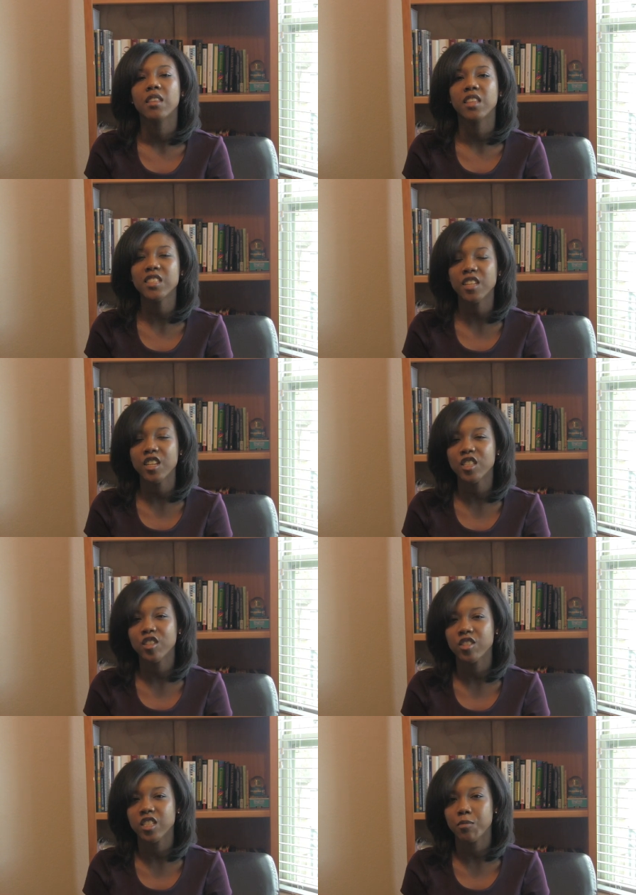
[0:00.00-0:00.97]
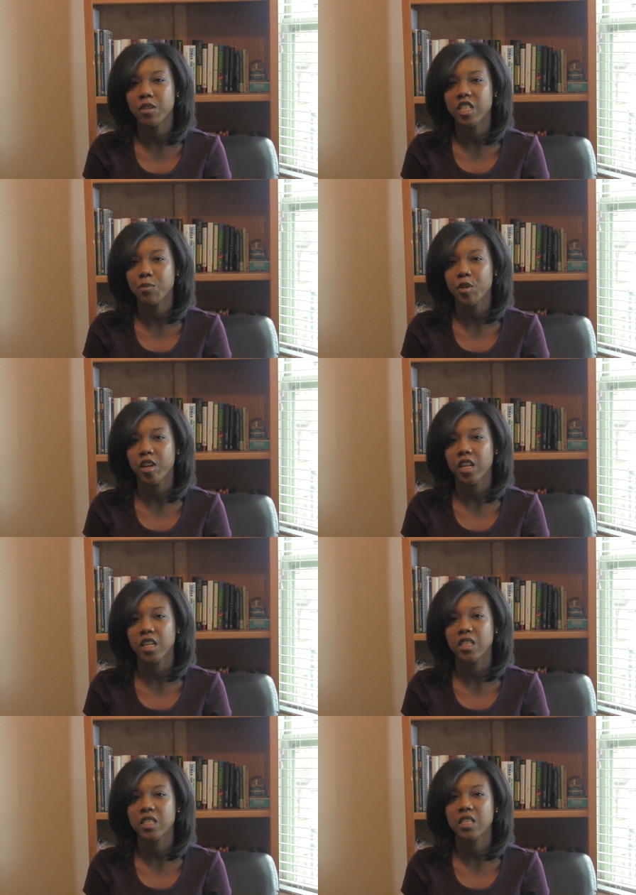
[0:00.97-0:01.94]
This internship
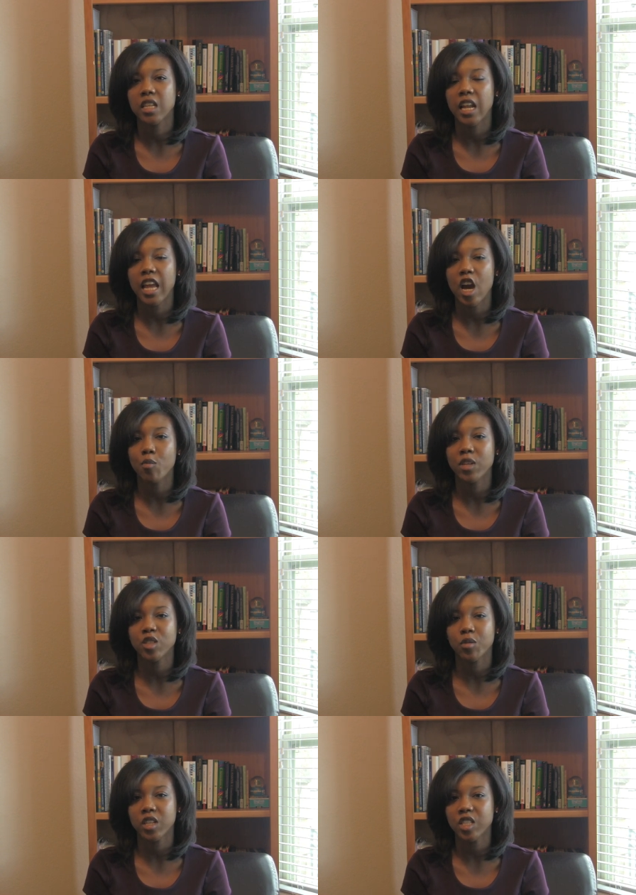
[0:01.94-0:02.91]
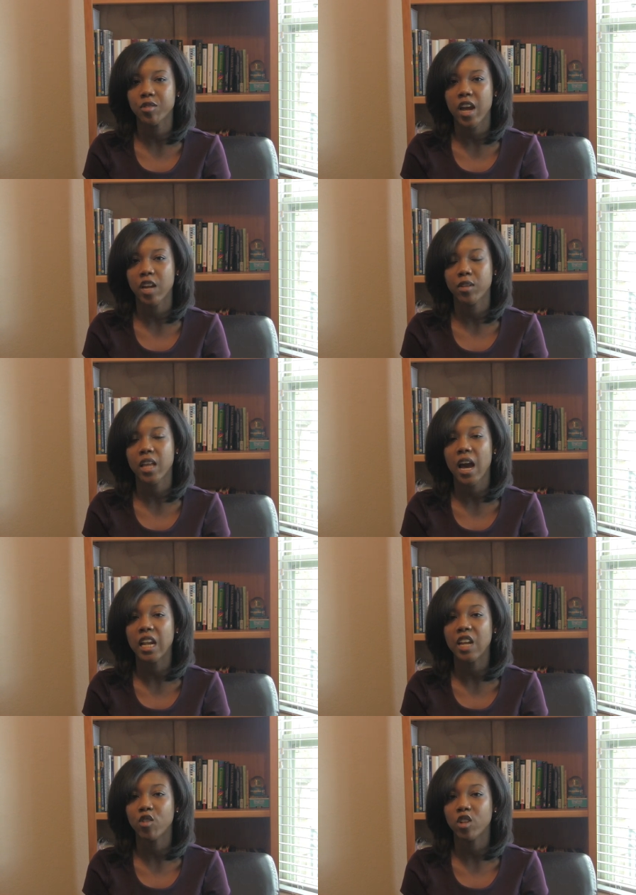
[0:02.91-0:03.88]
experience allowed me to interact with
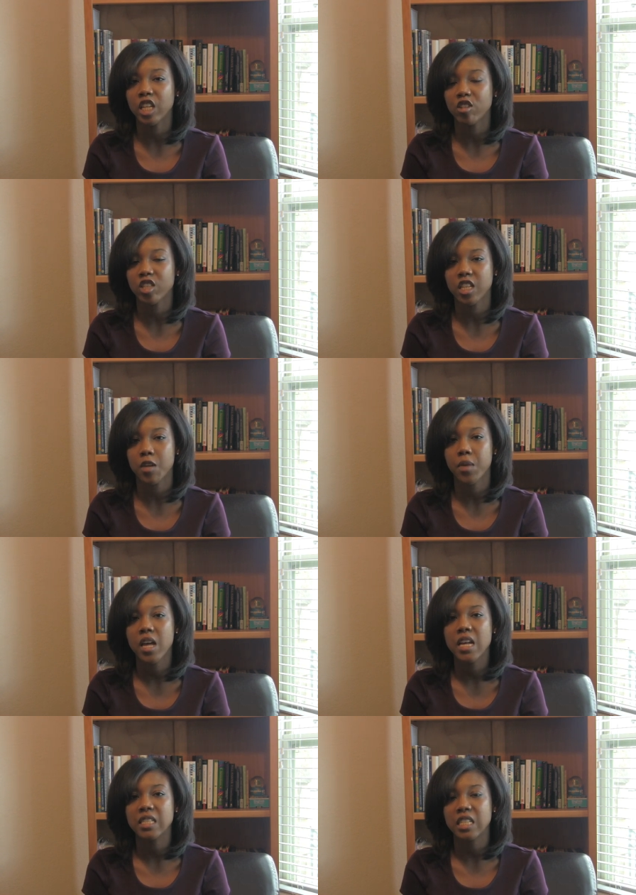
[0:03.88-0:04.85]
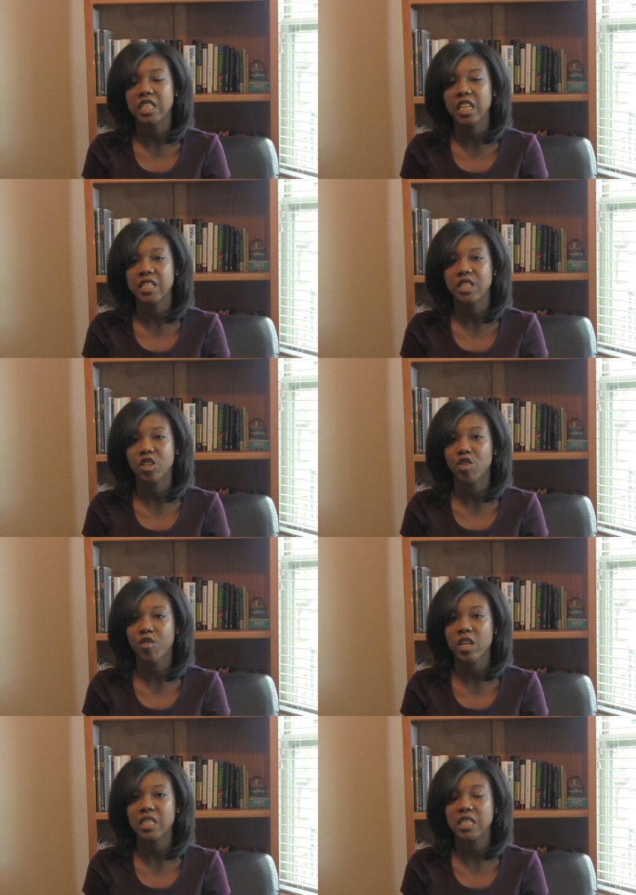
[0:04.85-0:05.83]
high-level leadership, such as the
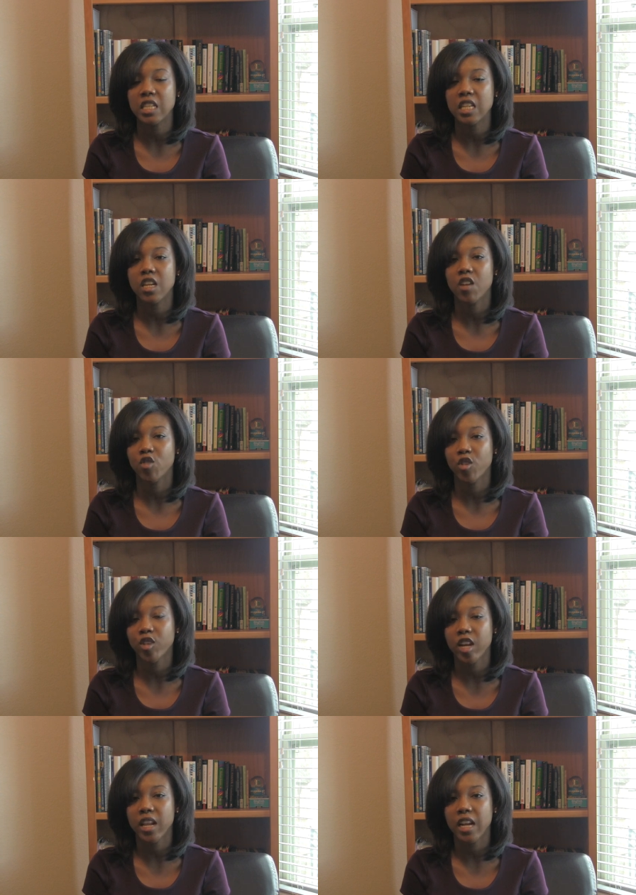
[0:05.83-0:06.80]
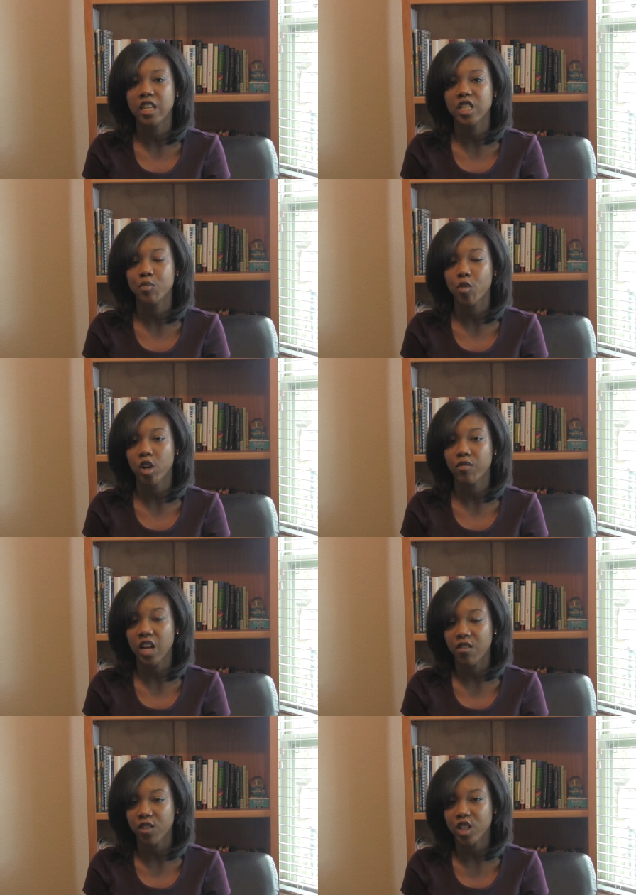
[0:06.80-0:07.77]
University of North Carolina's Board of
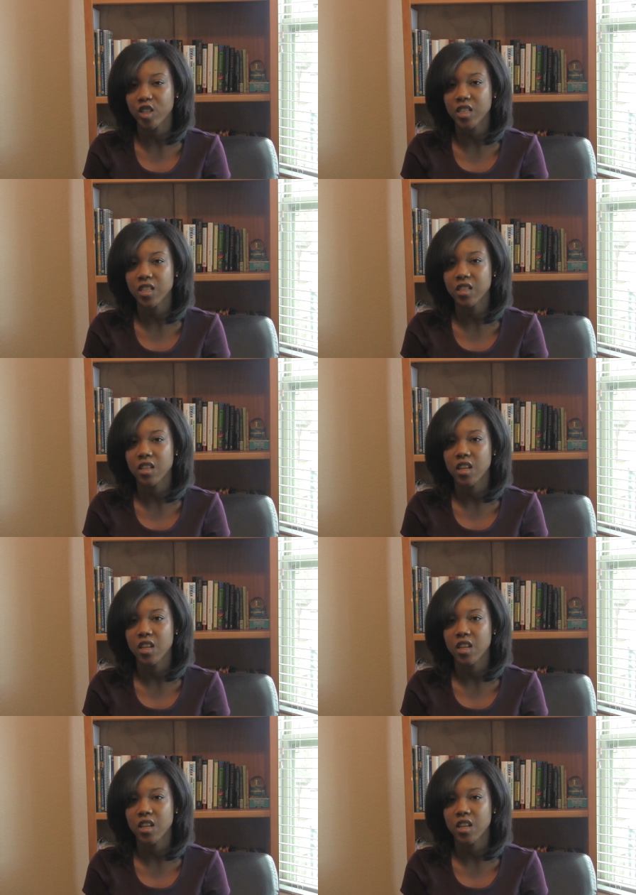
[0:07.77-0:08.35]
Governors,